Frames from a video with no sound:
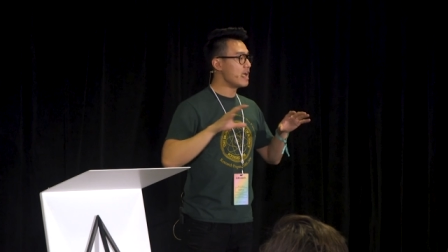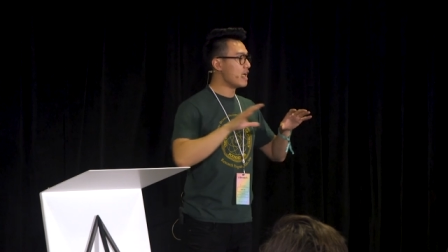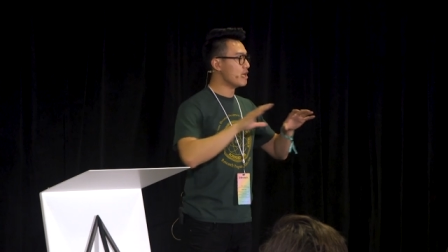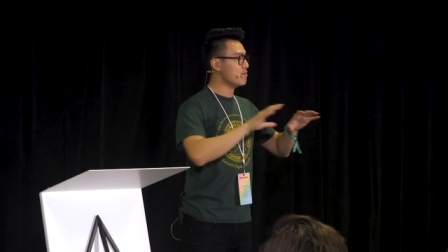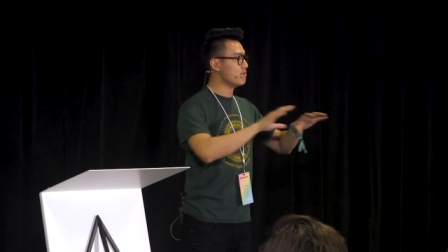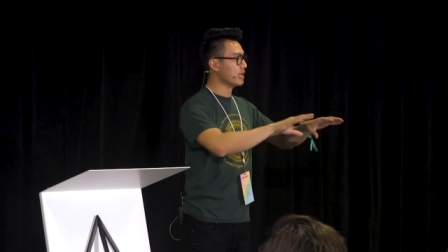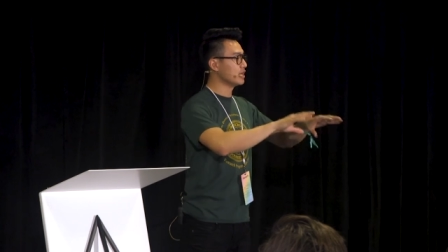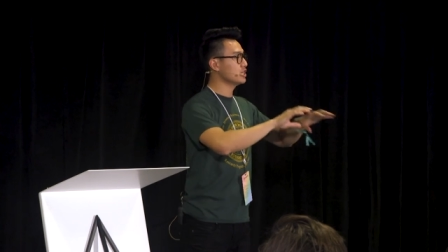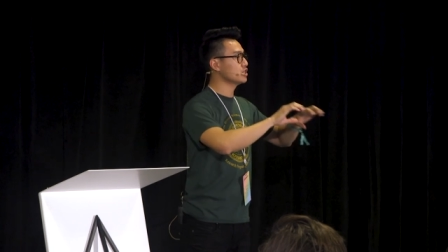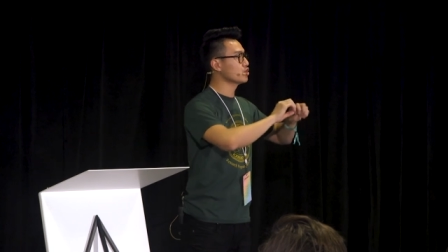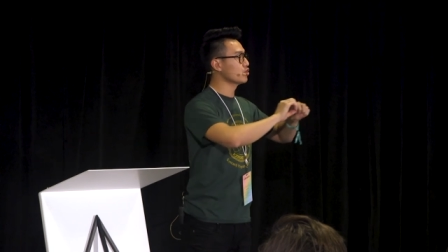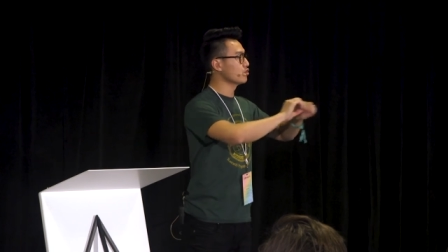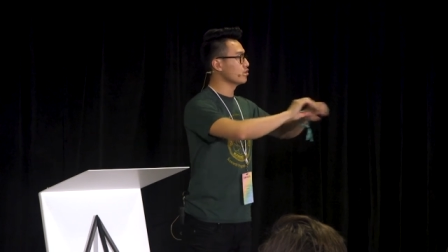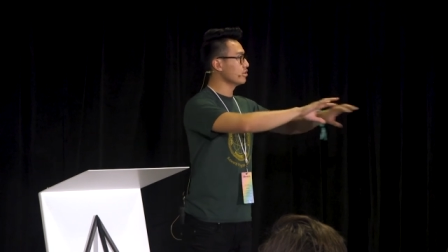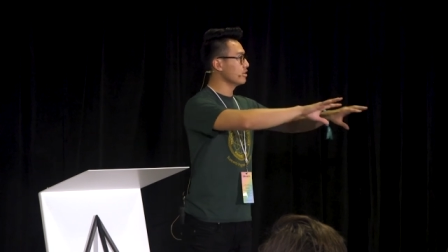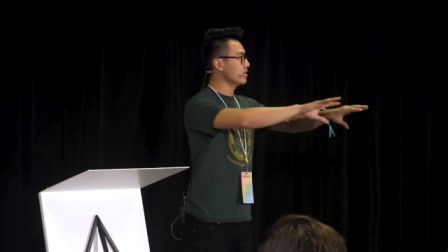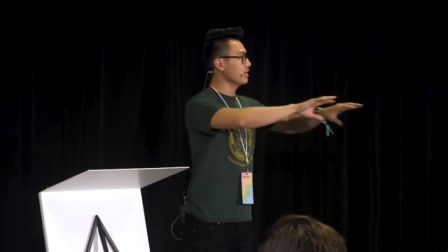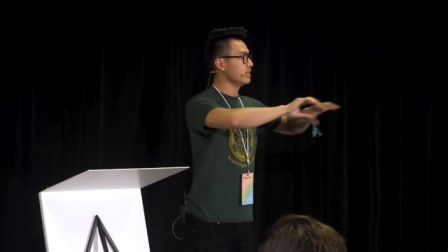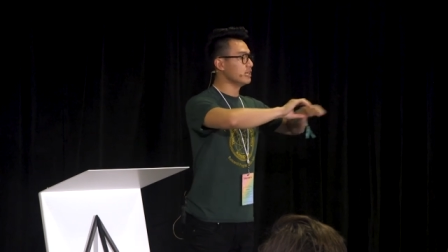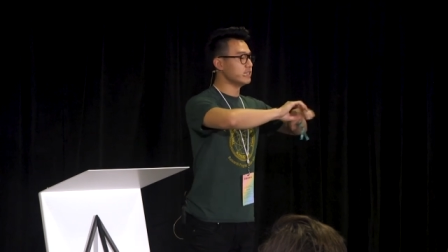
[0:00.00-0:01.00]
and make
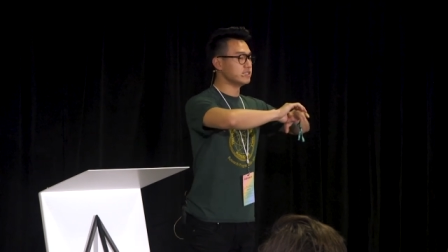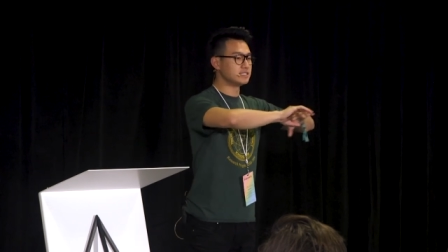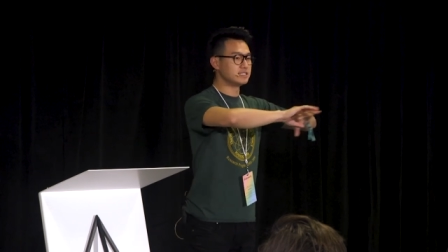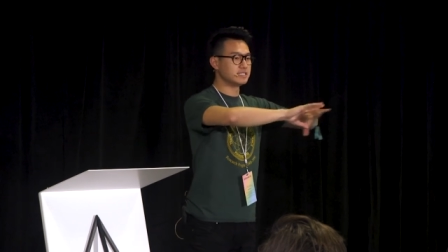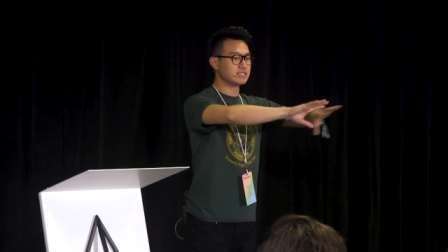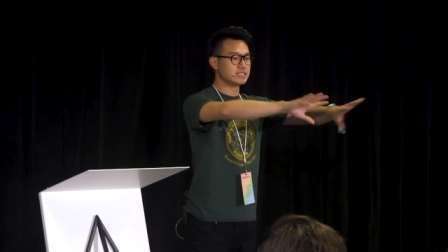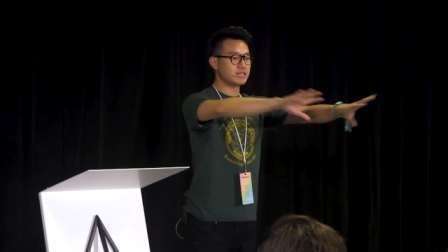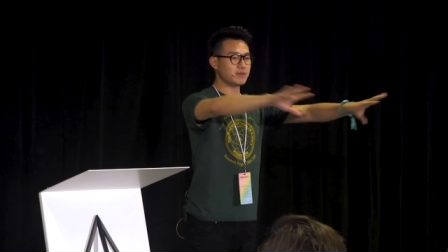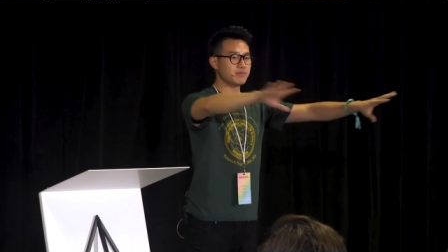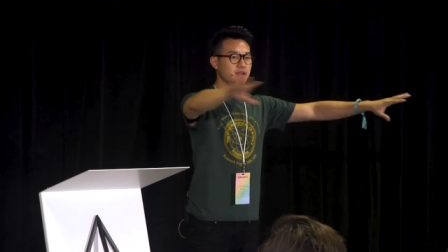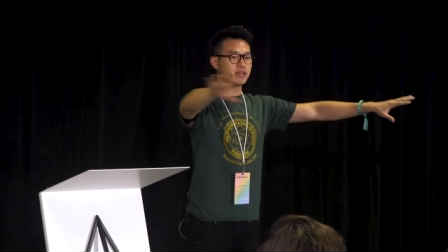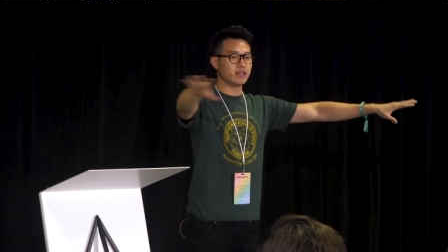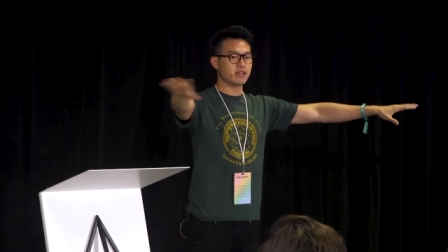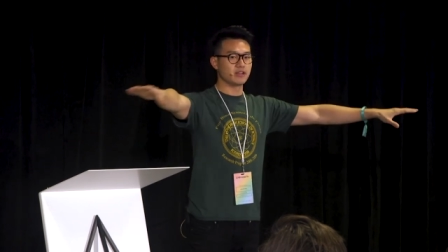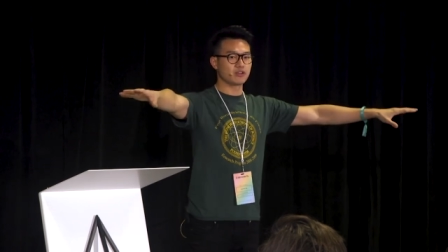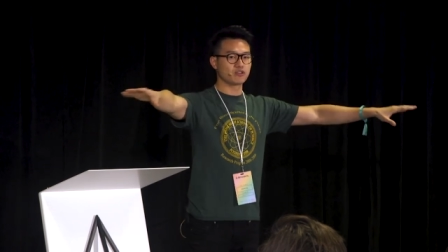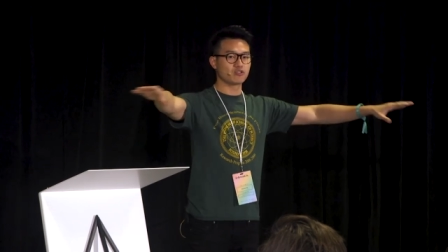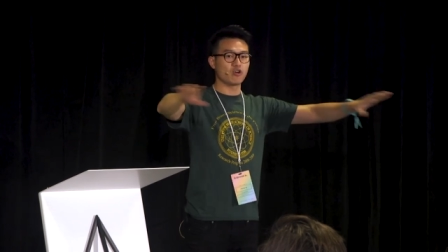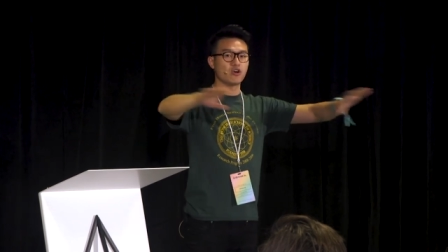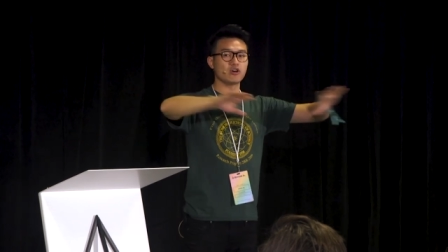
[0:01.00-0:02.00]
sure it's
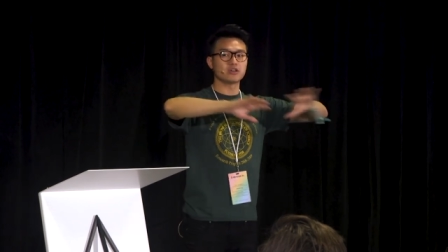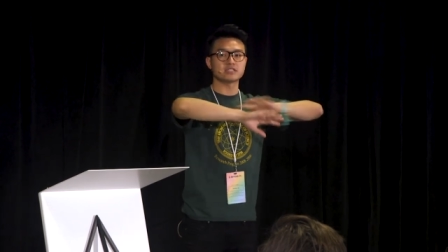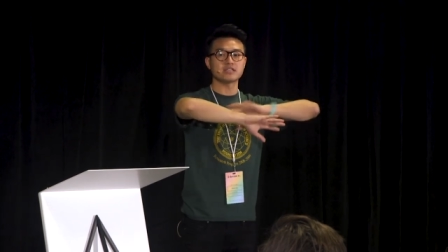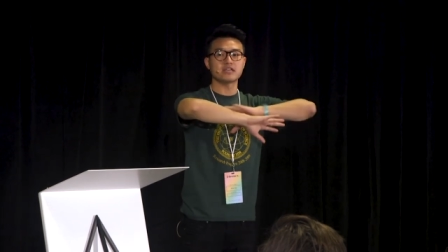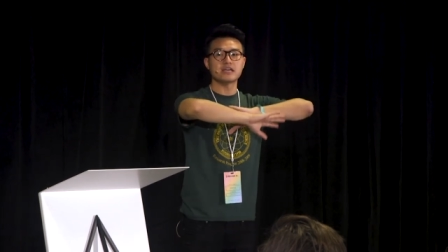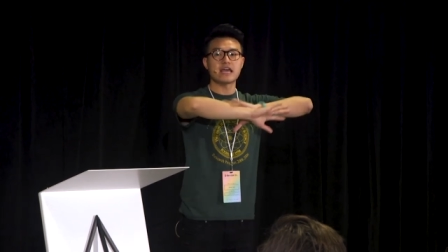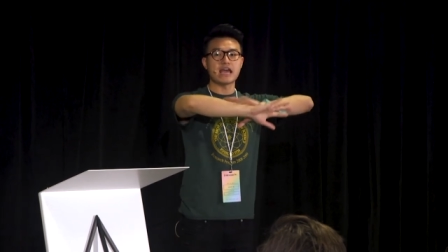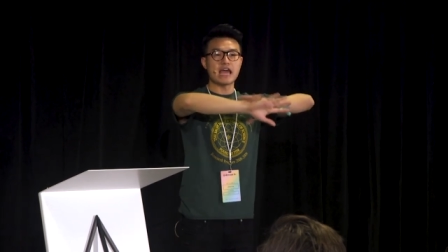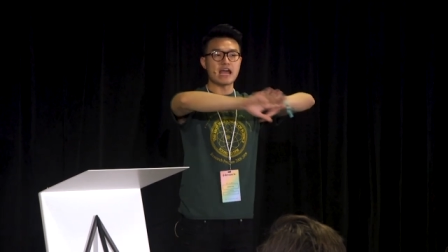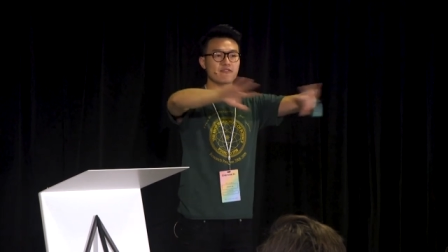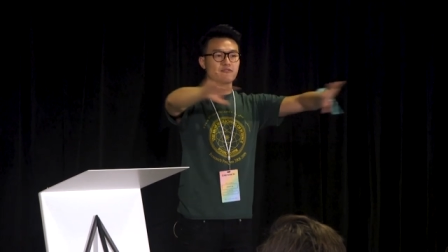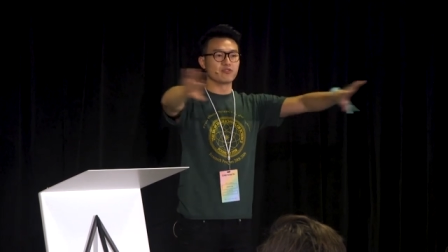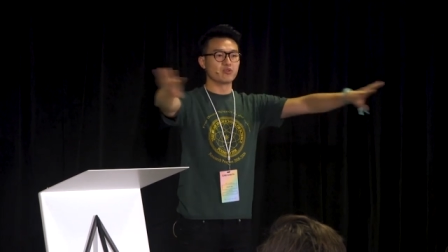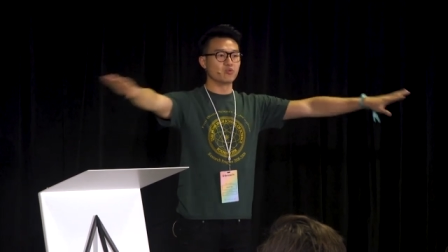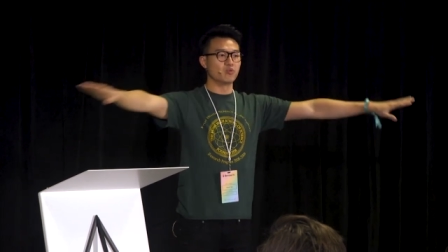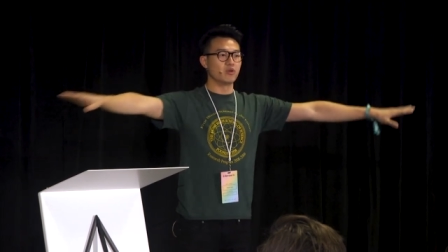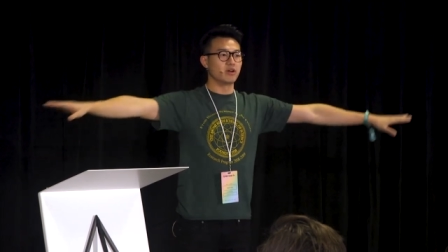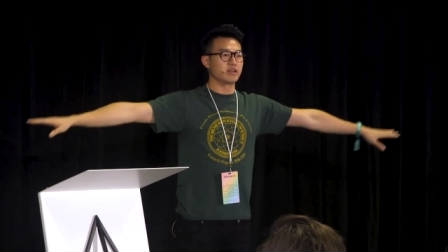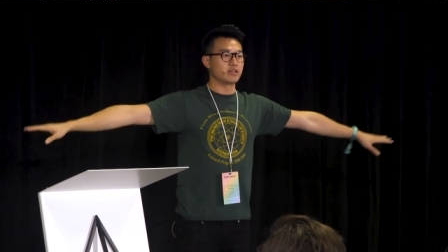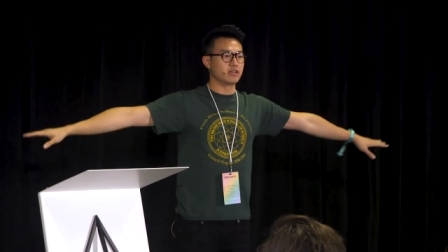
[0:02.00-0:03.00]
disseminated across
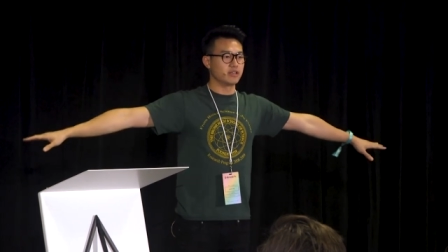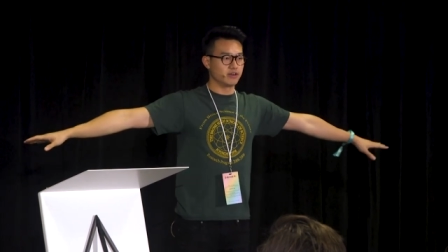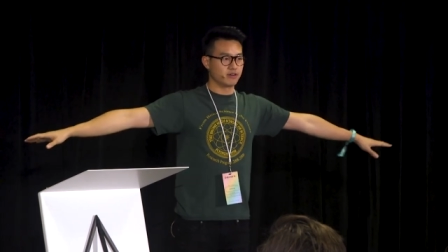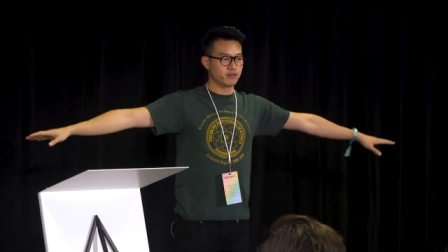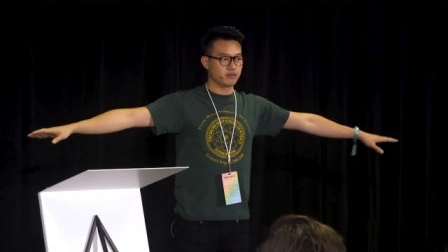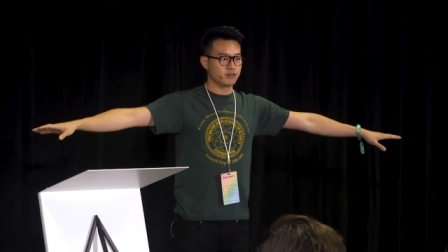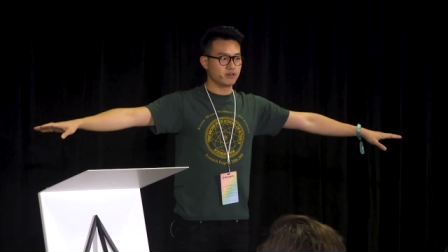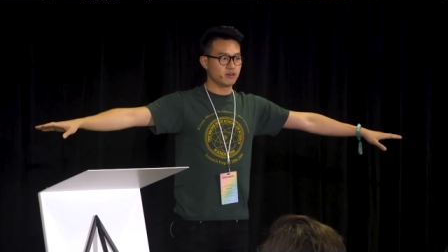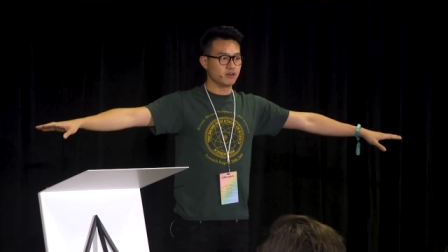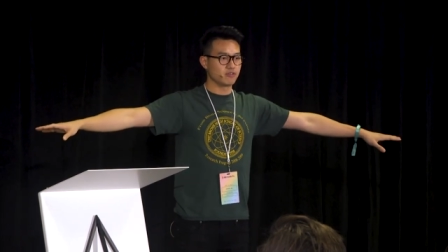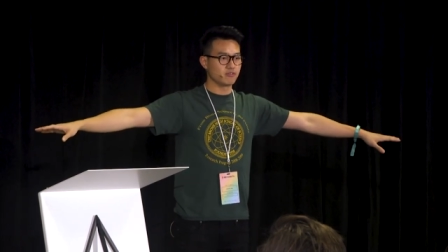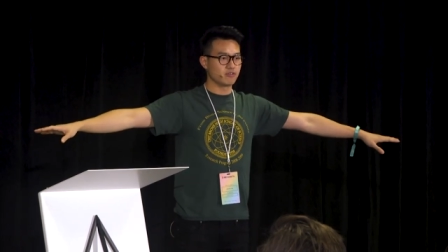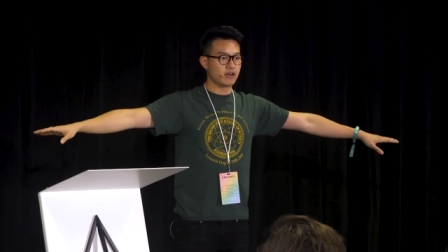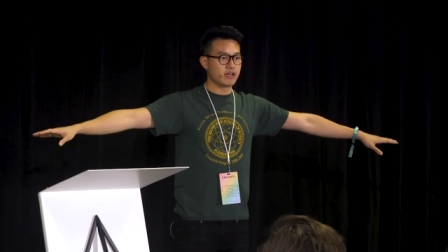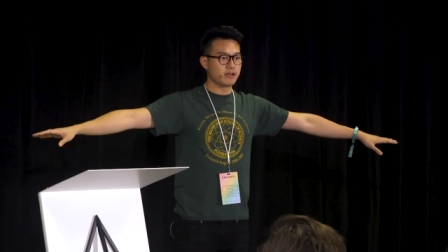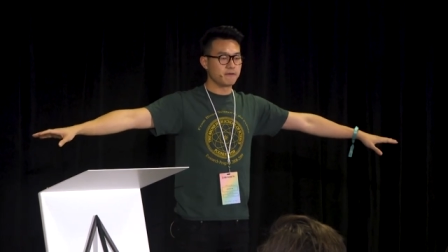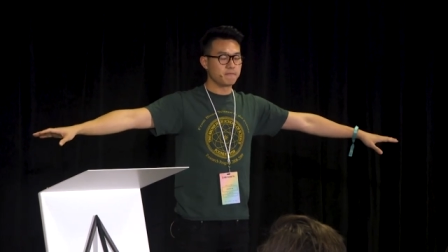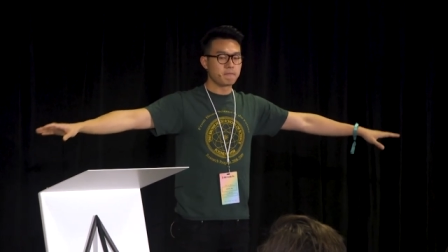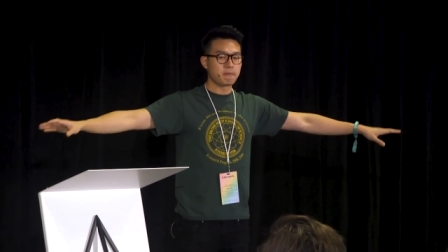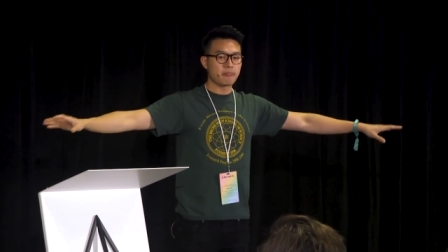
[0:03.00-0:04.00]
everyone here,
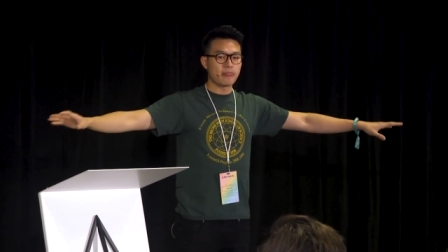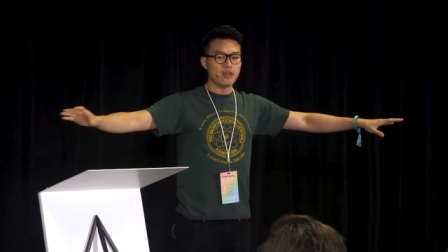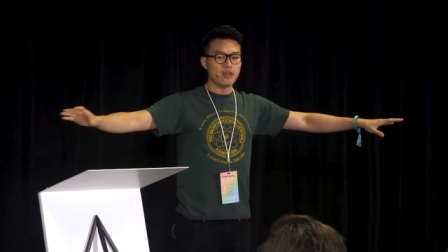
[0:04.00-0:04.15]
right?